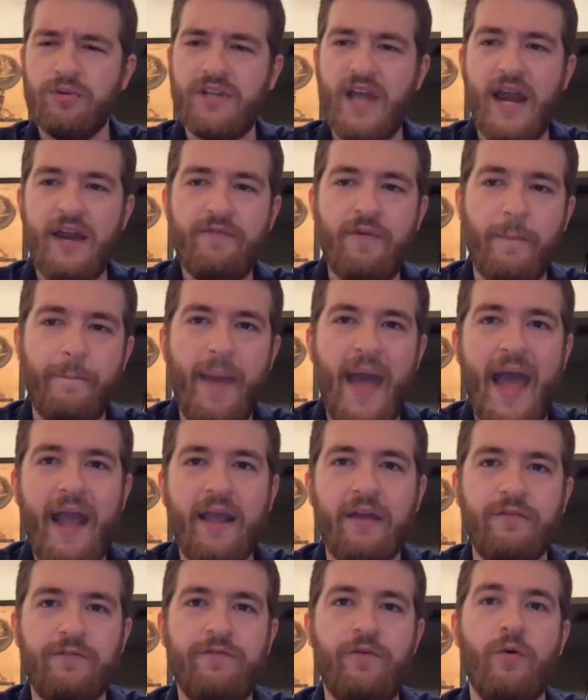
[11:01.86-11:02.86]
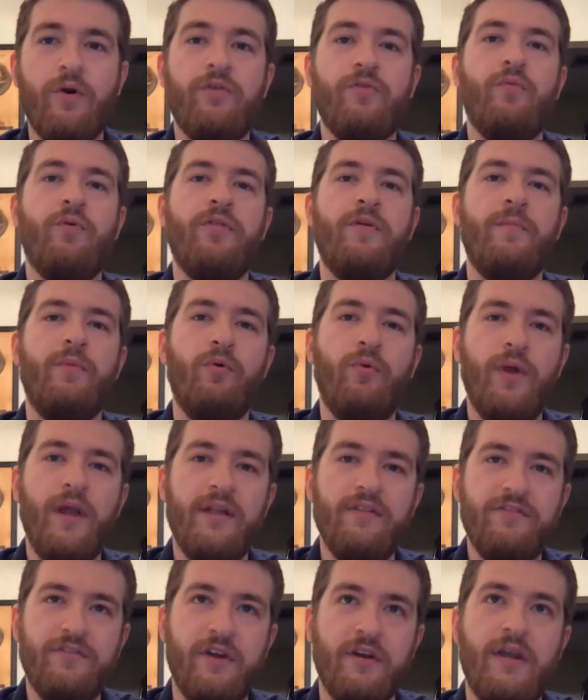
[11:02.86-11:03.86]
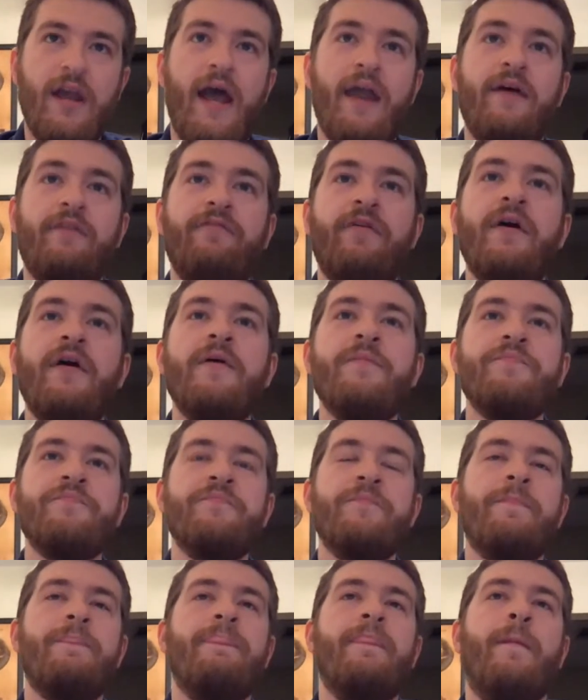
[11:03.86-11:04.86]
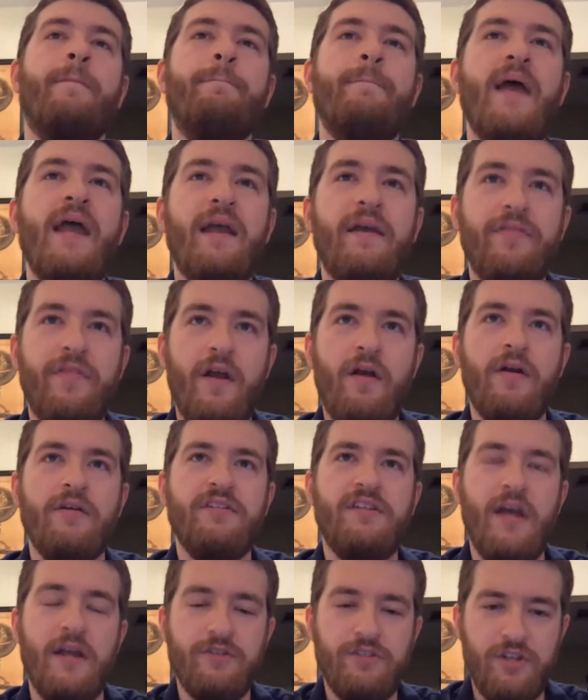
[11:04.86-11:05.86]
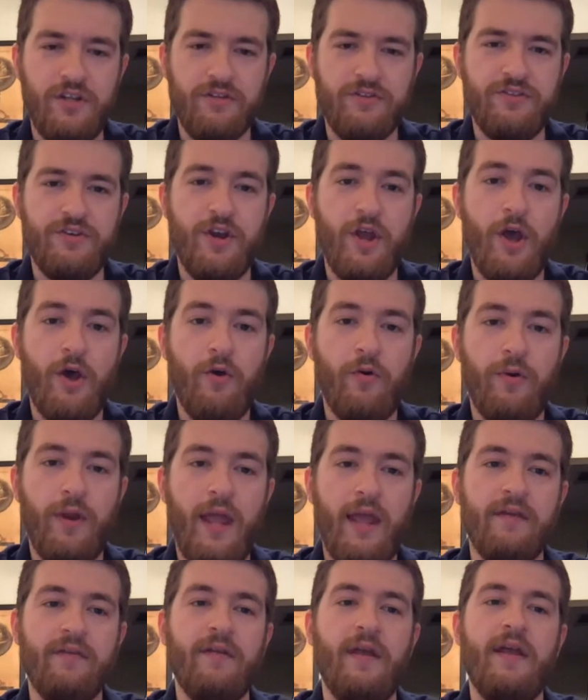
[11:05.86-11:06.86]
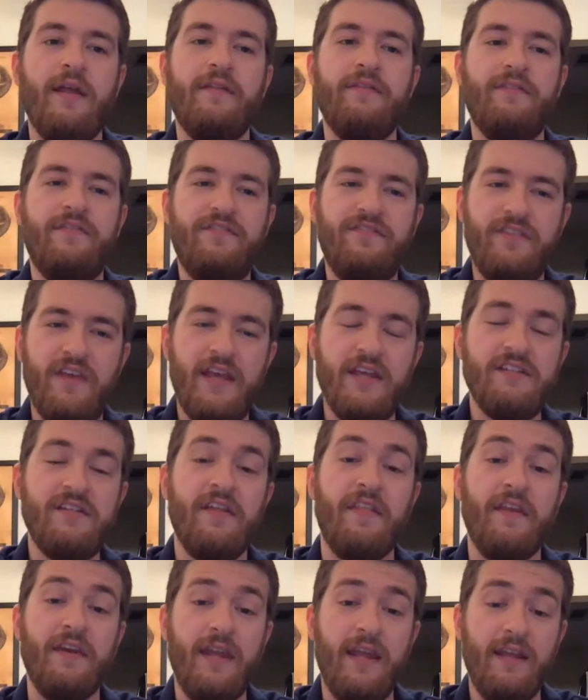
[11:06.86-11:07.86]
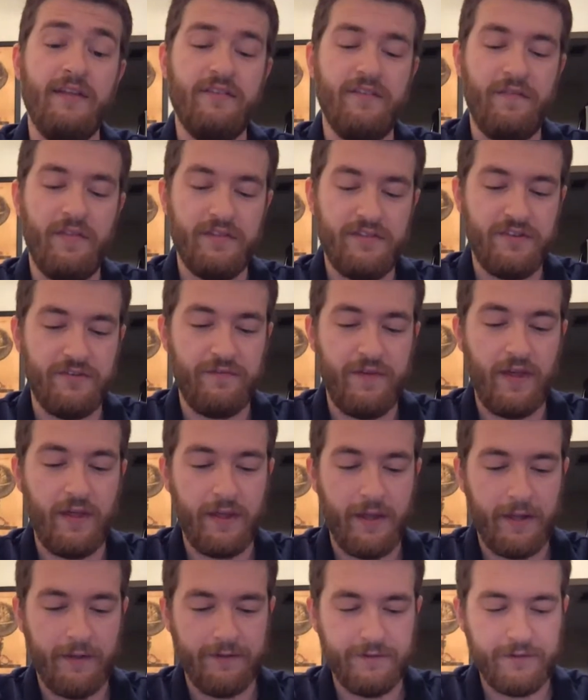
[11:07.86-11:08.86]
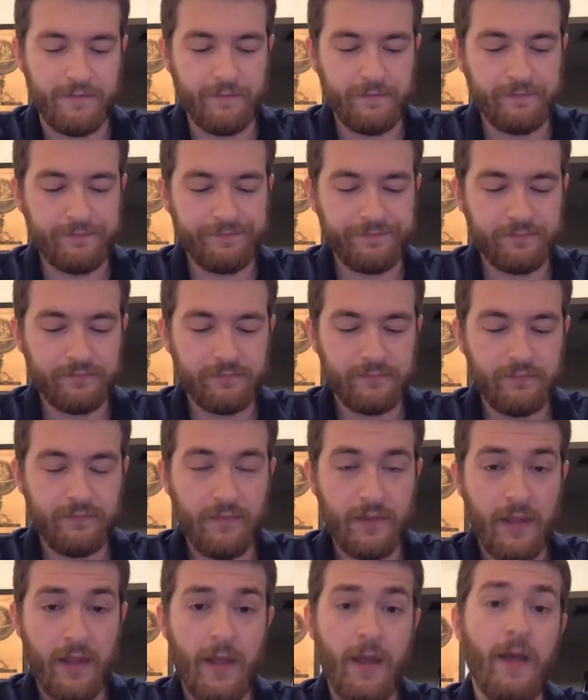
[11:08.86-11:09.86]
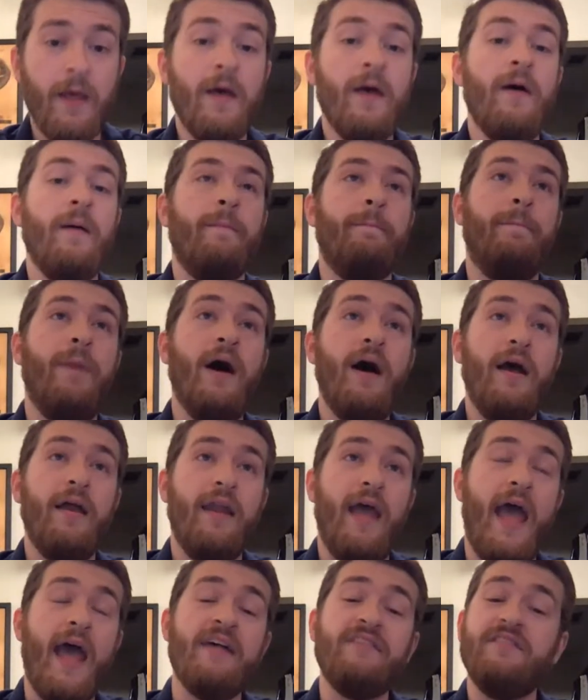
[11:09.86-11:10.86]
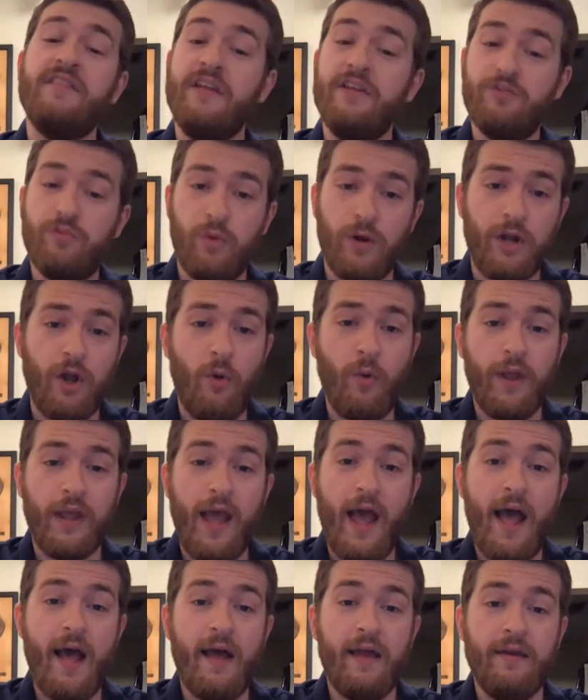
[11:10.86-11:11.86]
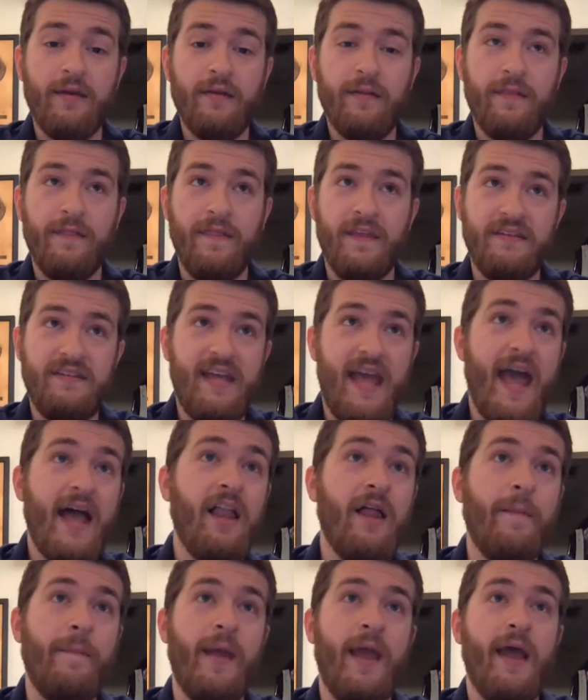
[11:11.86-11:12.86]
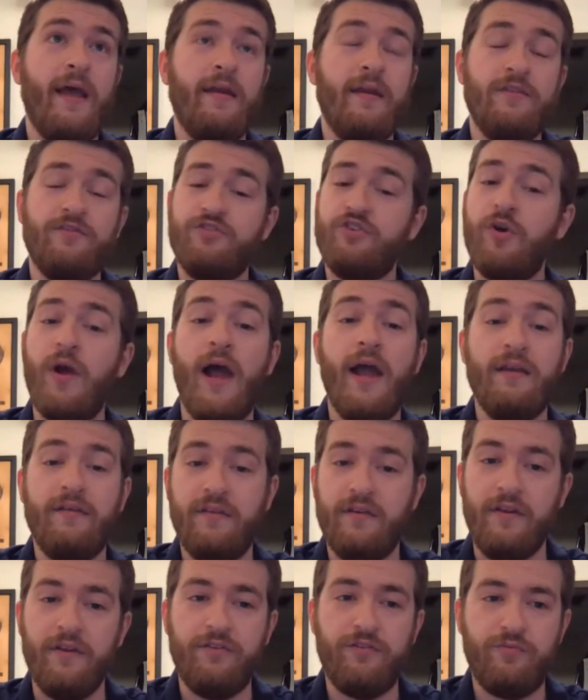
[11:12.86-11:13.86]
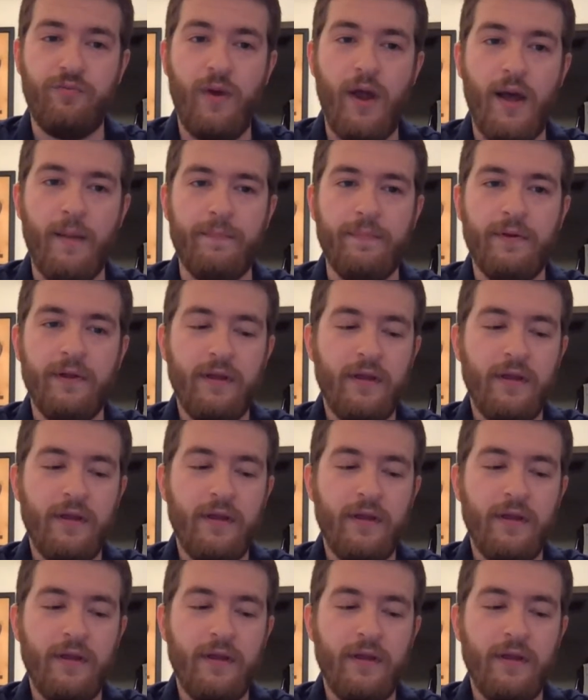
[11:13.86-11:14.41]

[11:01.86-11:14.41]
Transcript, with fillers: was kind of a back and forth where the marines could kind of make their intentions known and see to the needs of the civilians. But as these were going on, the Taliban is trying to disrupt.